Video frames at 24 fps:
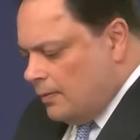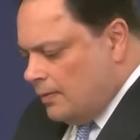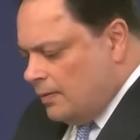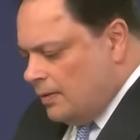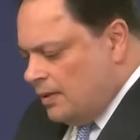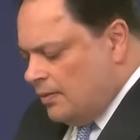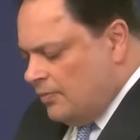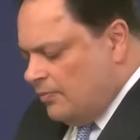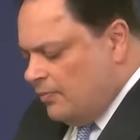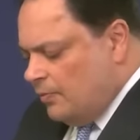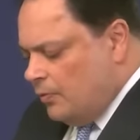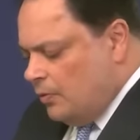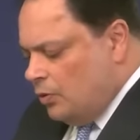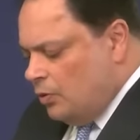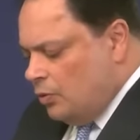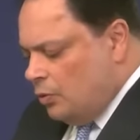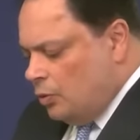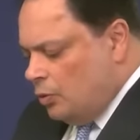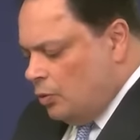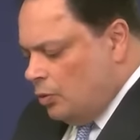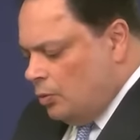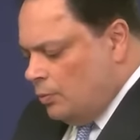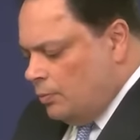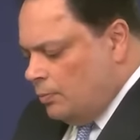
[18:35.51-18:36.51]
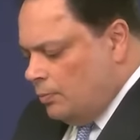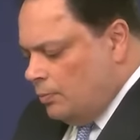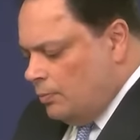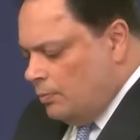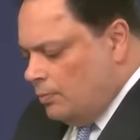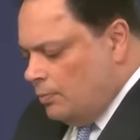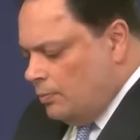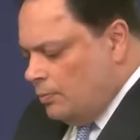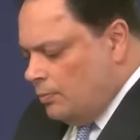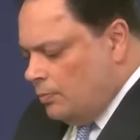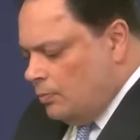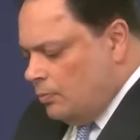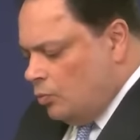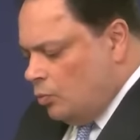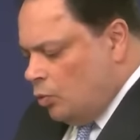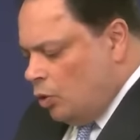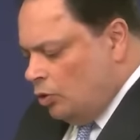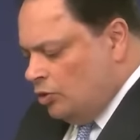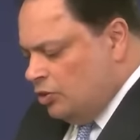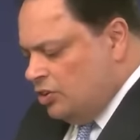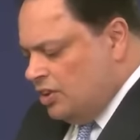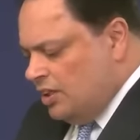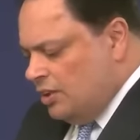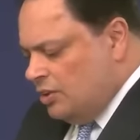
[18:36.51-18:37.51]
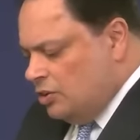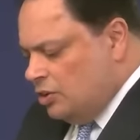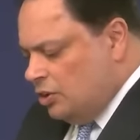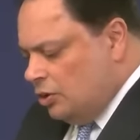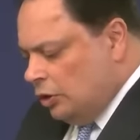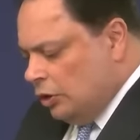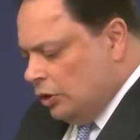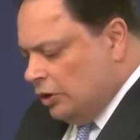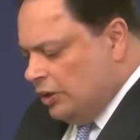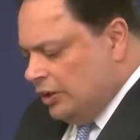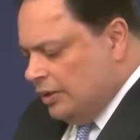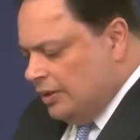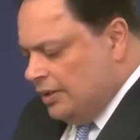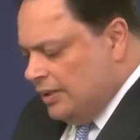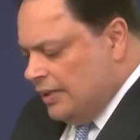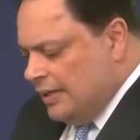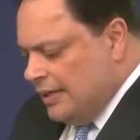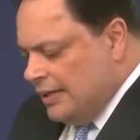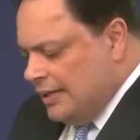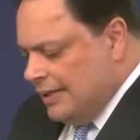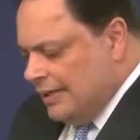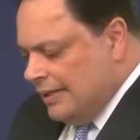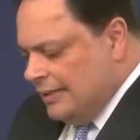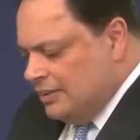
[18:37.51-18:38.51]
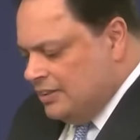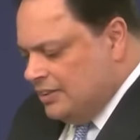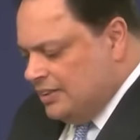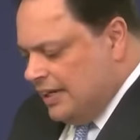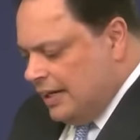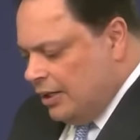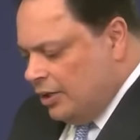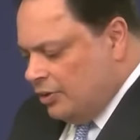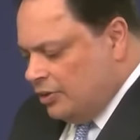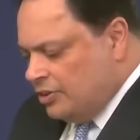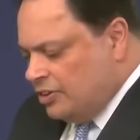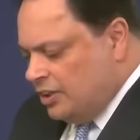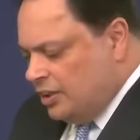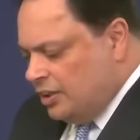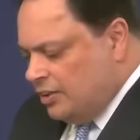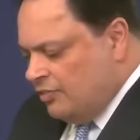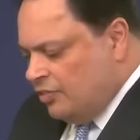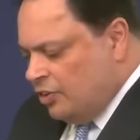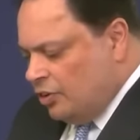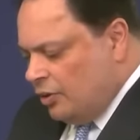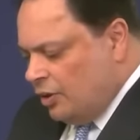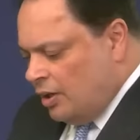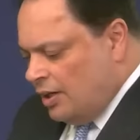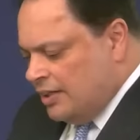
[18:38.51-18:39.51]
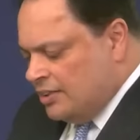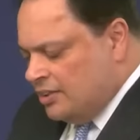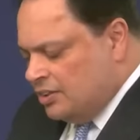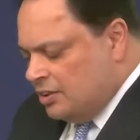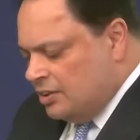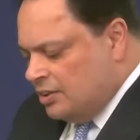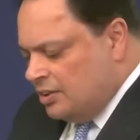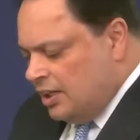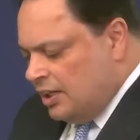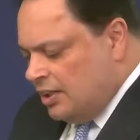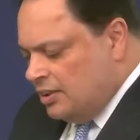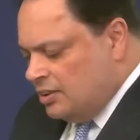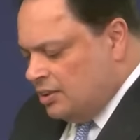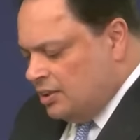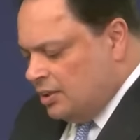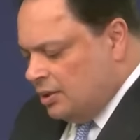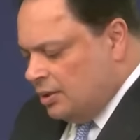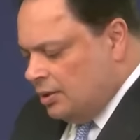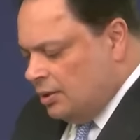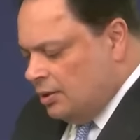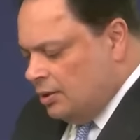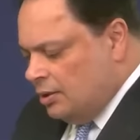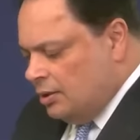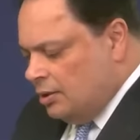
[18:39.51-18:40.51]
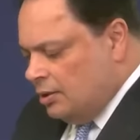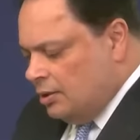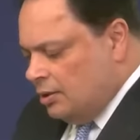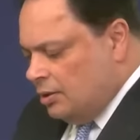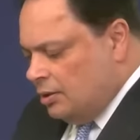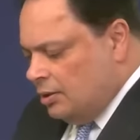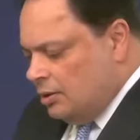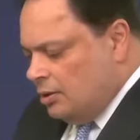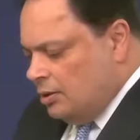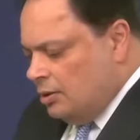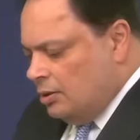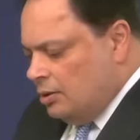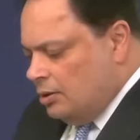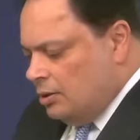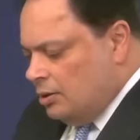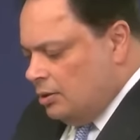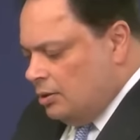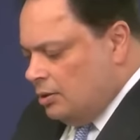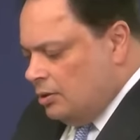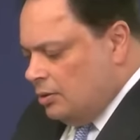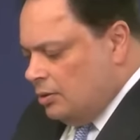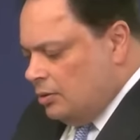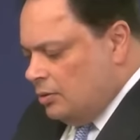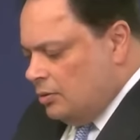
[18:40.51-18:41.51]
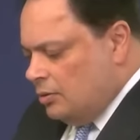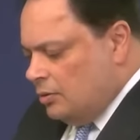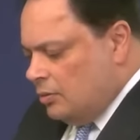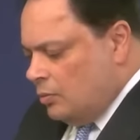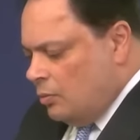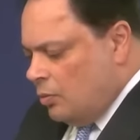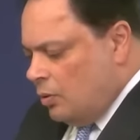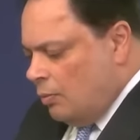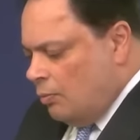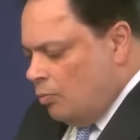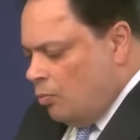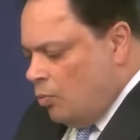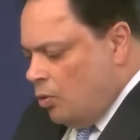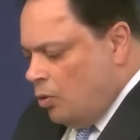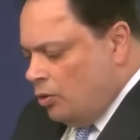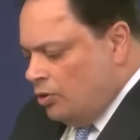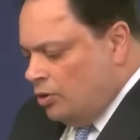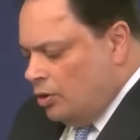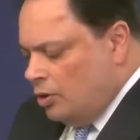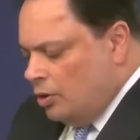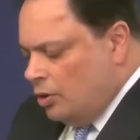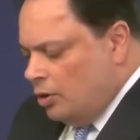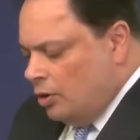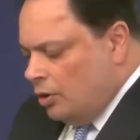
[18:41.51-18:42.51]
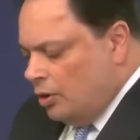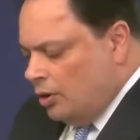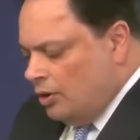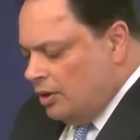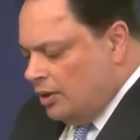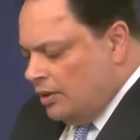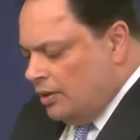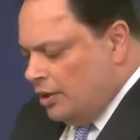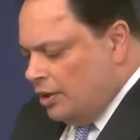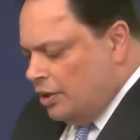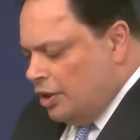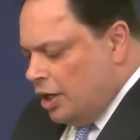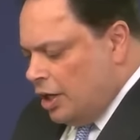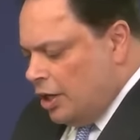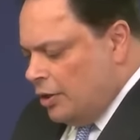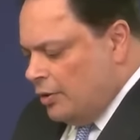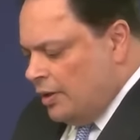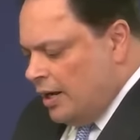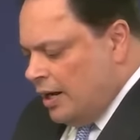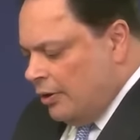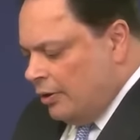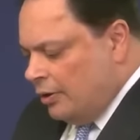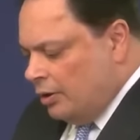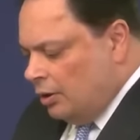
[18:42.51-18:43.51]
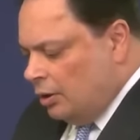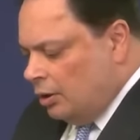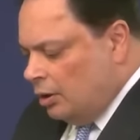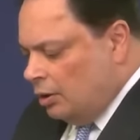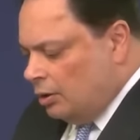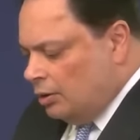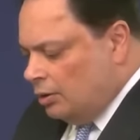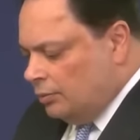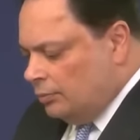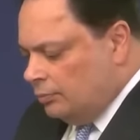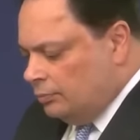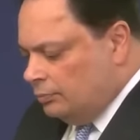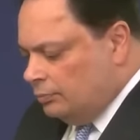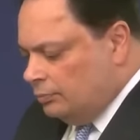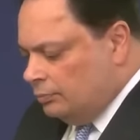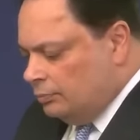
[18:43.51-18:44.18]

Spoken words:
That if you're wanting to look at the integrity of Horizon data, one wouldn't look at the known error log?